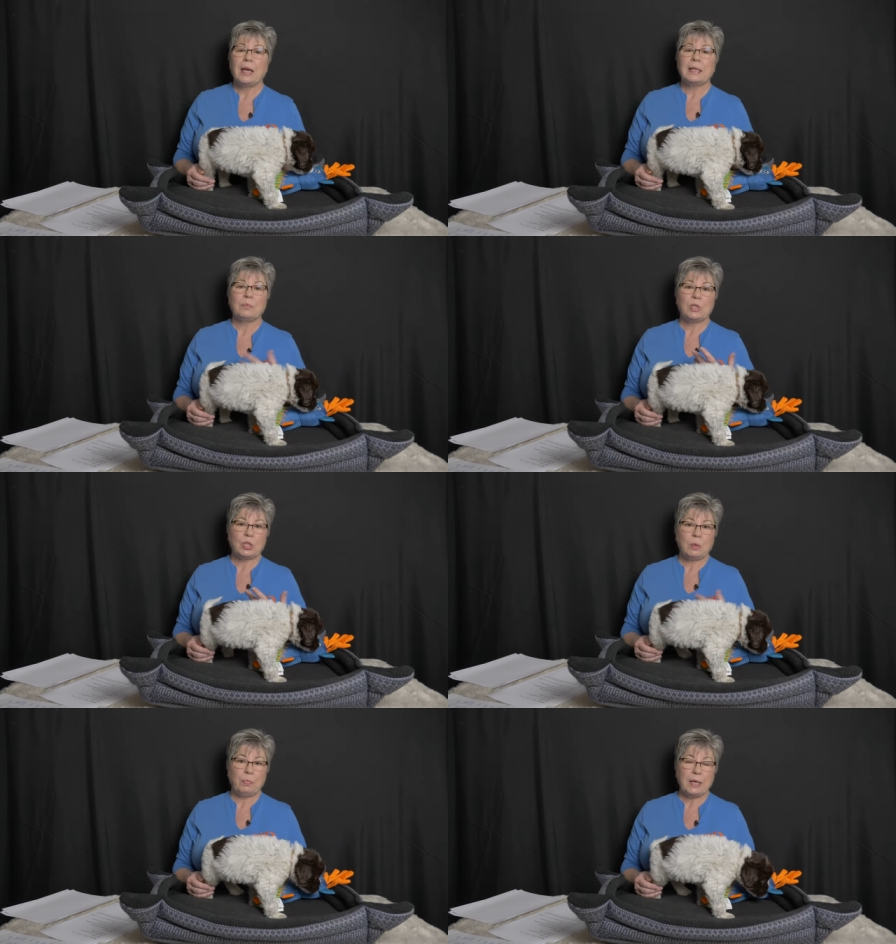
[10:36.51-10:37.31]
is when
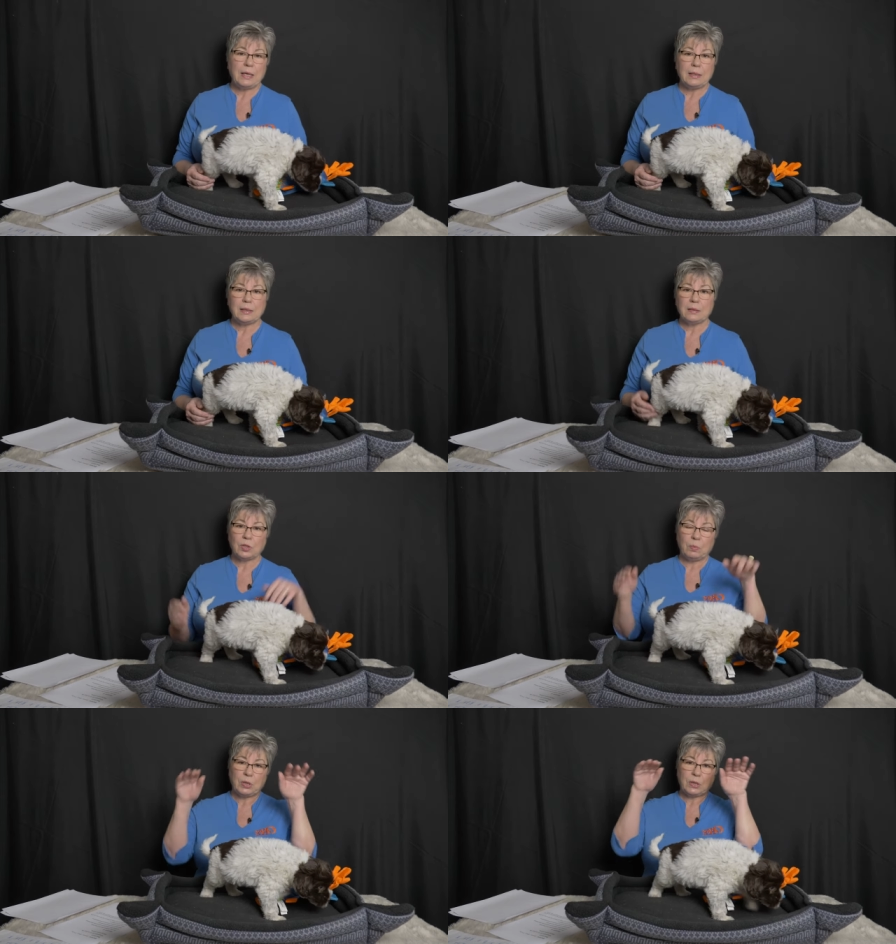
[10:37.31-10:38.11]
she pees,
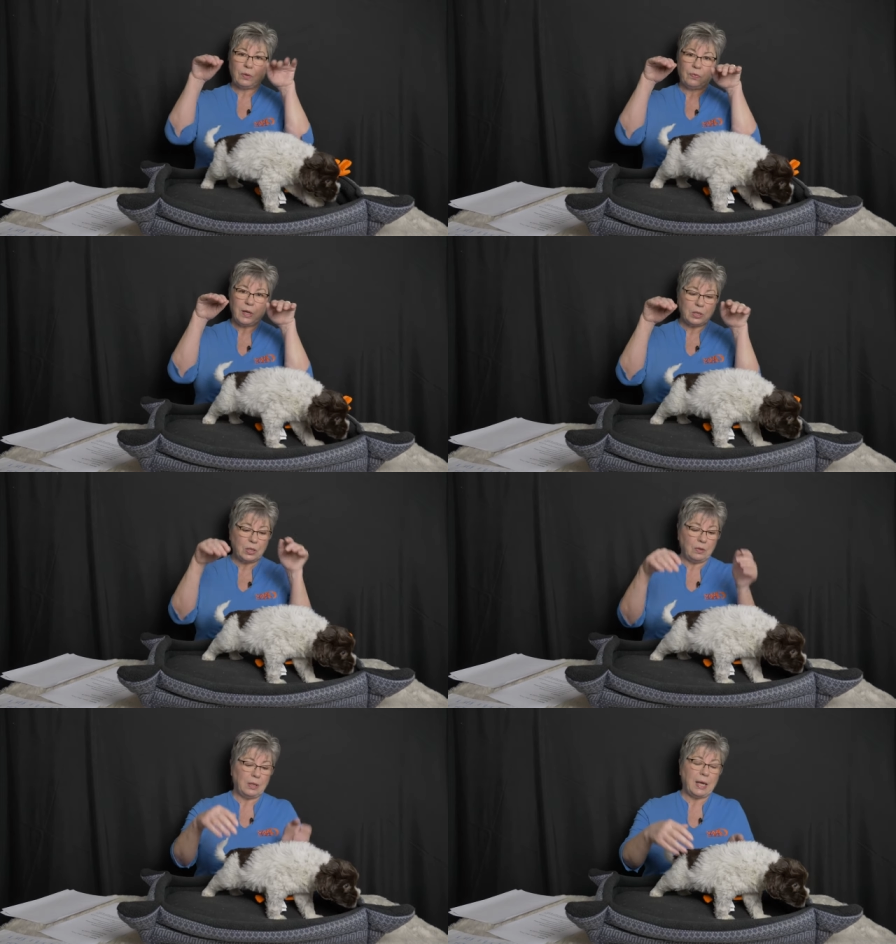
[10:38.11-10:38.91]
she puts her front
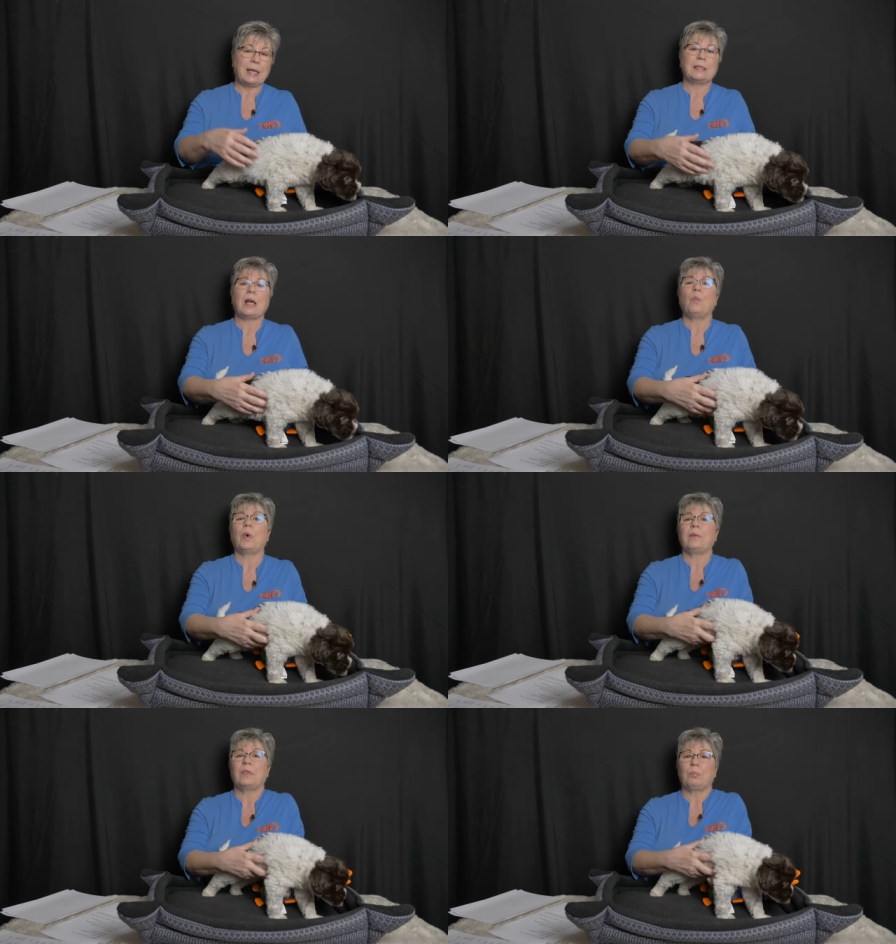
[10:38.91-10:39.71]
two legs on
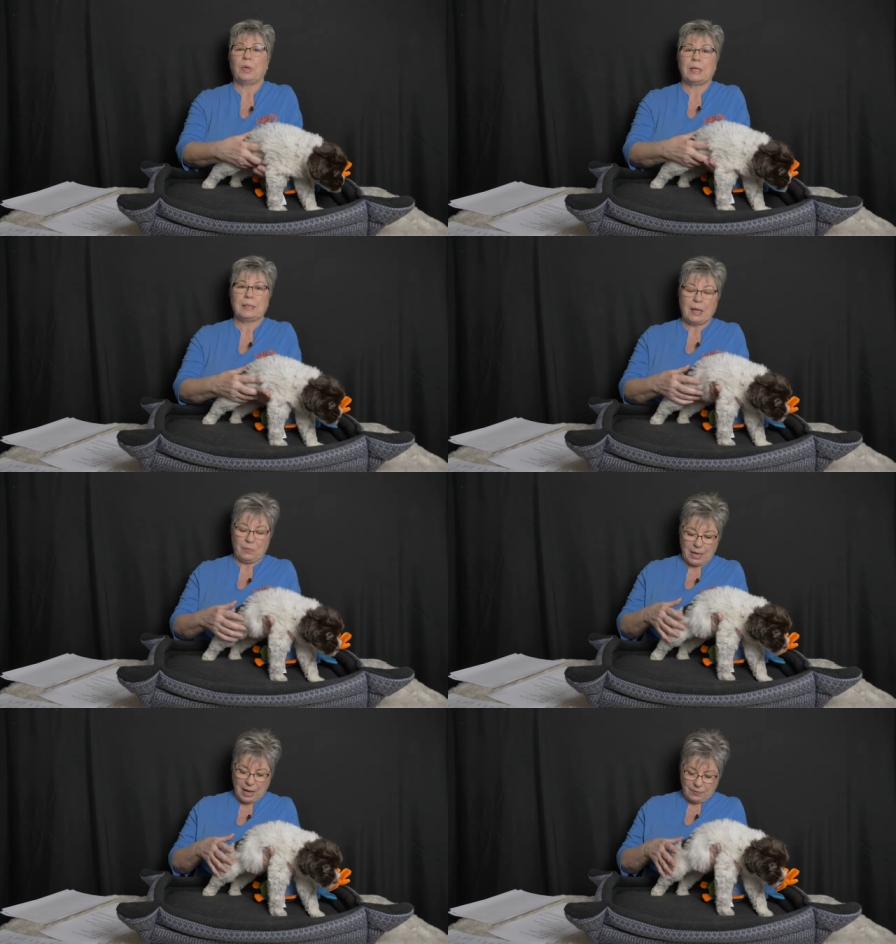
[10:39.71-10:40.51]
one of the bricks that
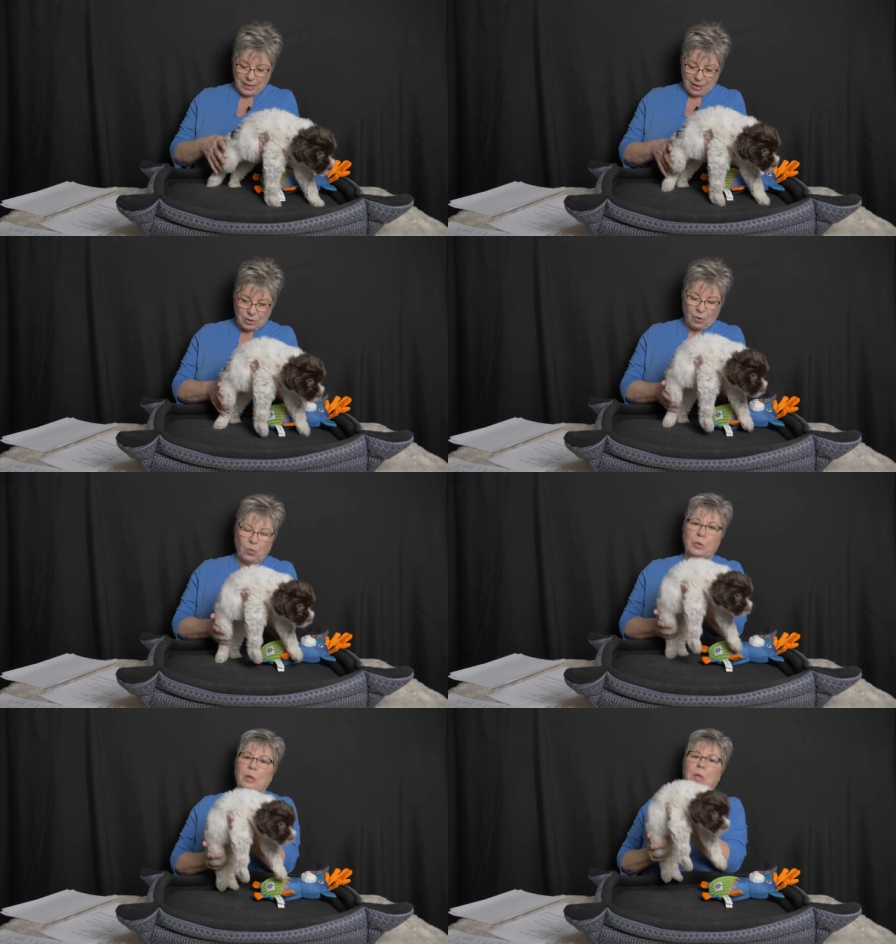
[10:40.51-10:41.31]
we have down to
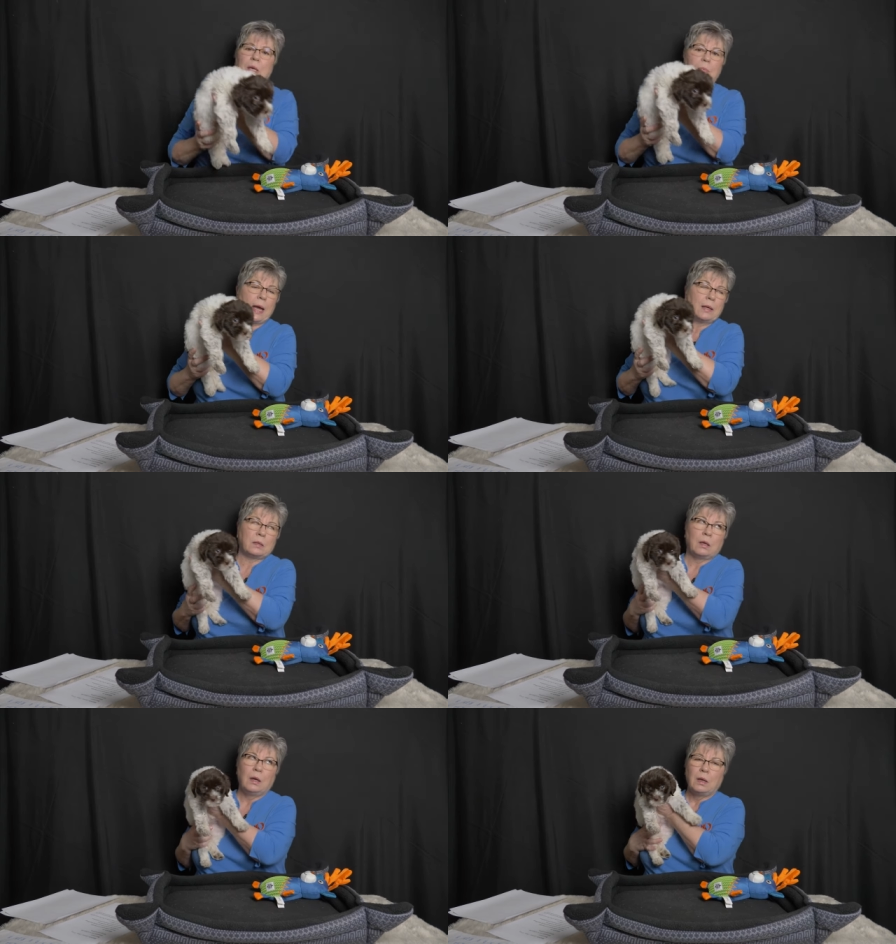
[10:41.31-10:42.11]
hold the pee pads.